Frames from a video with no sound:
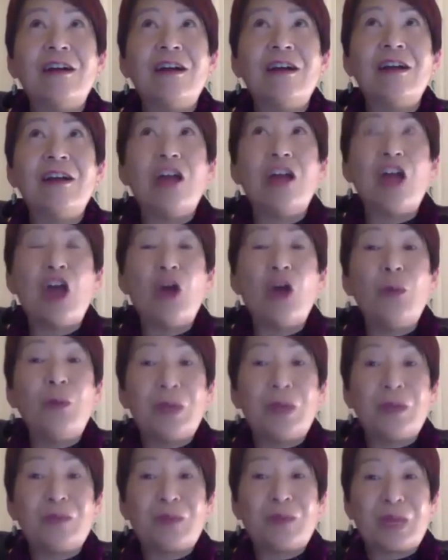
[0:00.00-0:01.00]

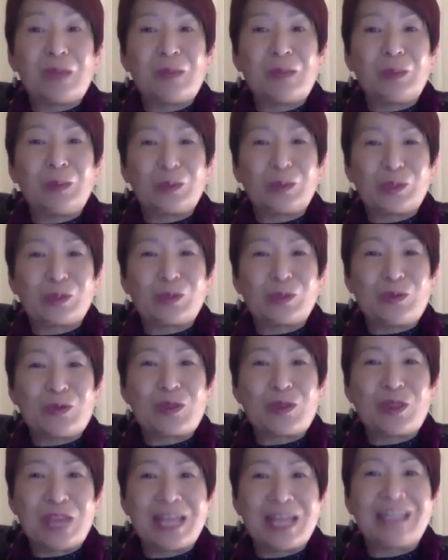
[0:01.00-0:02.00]
helping people to
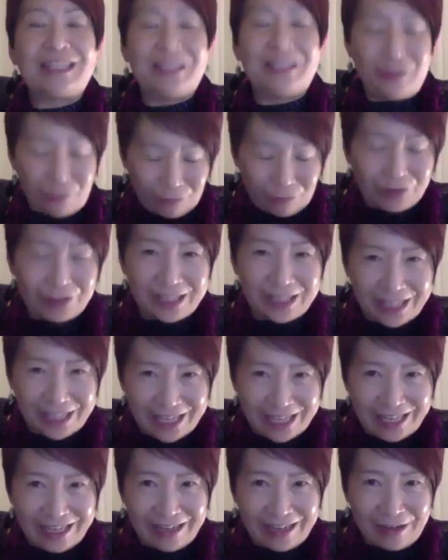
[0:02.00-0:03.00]
think
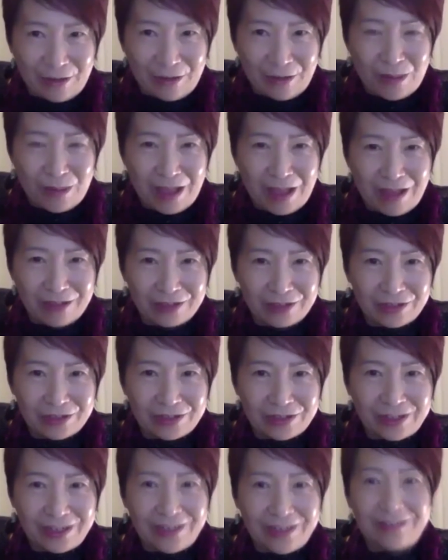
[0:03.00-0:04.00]
differently about
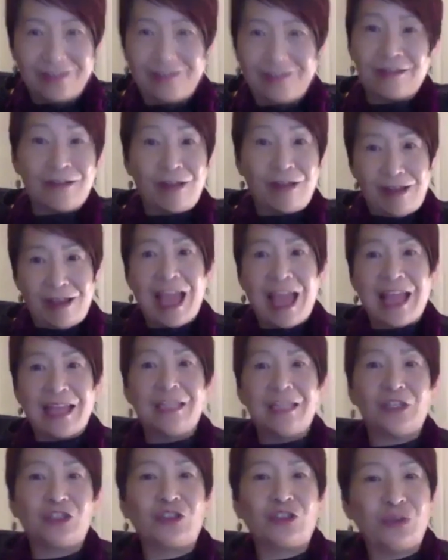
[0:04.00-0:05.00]
an
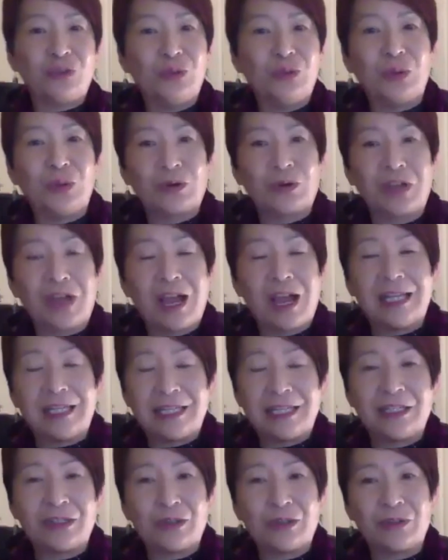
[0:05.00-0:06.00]
issue or an
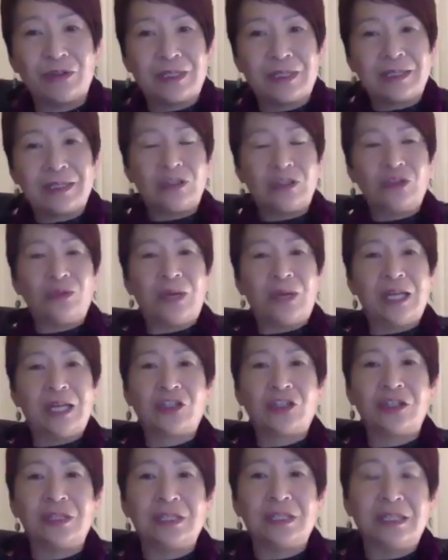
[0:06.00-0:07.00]
idea or a
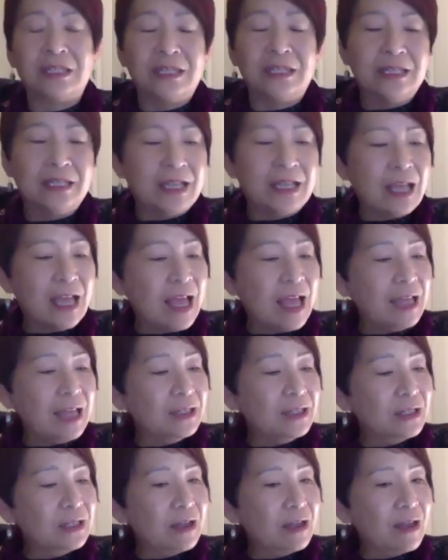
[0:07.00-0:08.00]
situation.
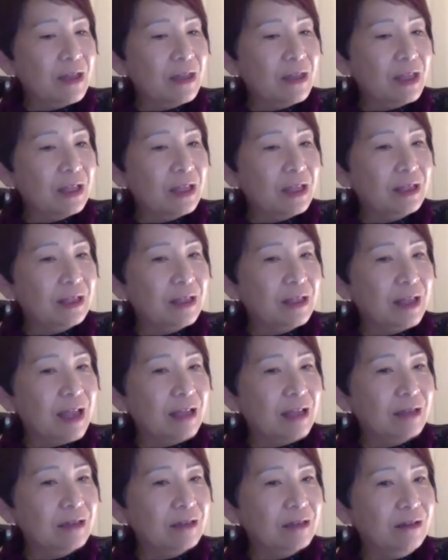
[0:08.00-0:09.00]
And I think
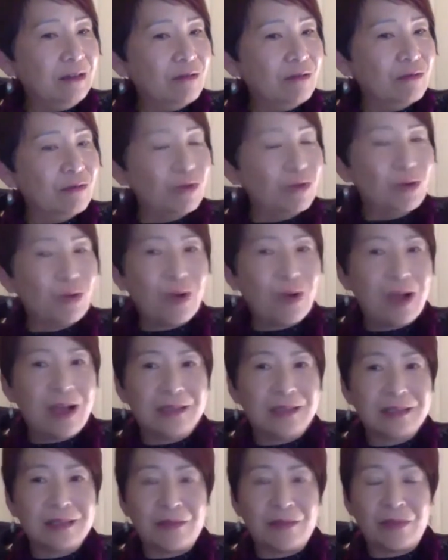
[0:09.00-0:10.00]
that
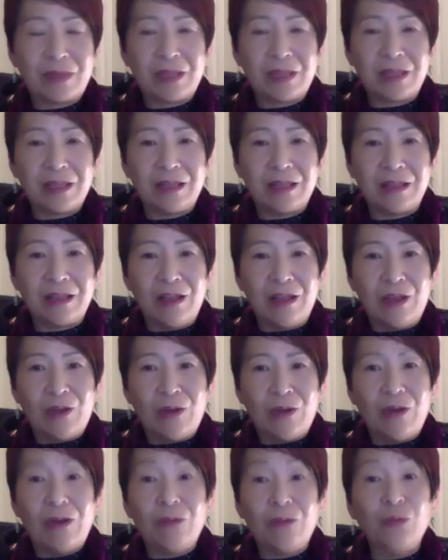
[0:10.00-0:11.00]
requires something
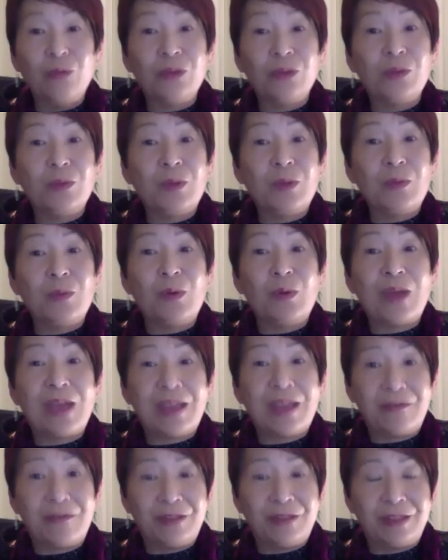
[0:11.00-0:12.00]
with a bit more
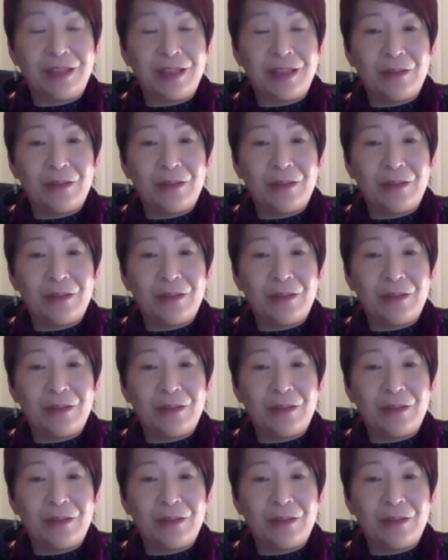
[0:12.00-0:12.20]
effort than